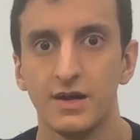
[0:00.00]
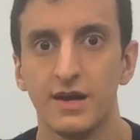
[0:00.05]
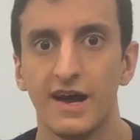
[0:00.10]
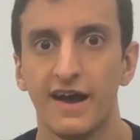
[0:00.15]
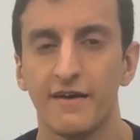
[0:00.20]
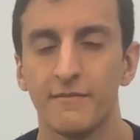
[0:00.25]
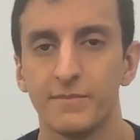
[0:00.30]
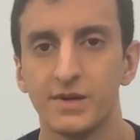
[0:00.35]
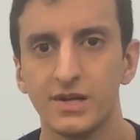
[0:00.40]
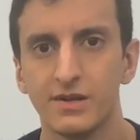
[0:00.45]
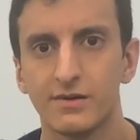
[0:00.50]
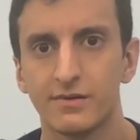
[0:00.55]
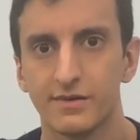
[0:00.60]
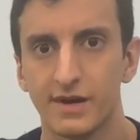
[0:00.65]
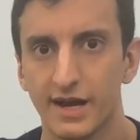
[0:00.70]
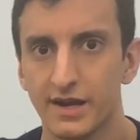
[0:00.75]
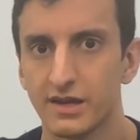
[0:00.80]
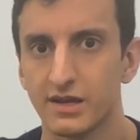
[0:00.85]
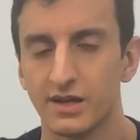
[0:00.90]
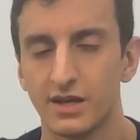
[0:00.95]
have been
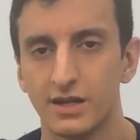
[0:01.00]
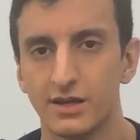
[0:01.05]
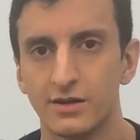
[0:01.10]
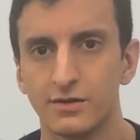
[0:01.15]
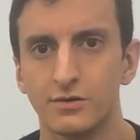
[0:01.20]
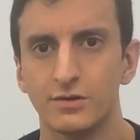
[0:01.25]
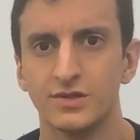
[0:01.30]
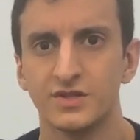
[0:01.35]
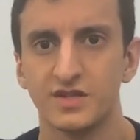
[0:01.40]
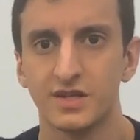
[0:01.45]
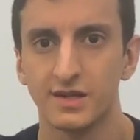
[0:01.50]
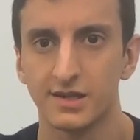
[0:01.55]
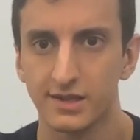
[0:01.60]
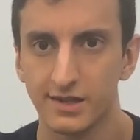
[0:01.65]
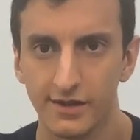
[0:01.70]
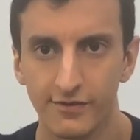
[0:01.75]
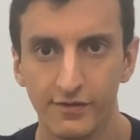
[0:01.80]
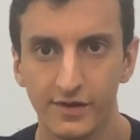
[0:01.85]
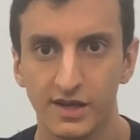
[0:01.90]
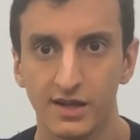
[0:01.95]
eradicated or
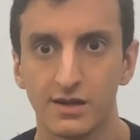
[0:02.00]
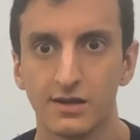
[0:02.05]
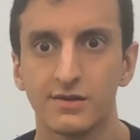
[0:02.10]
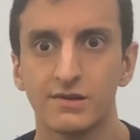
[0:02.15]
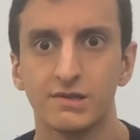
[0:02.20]
significantly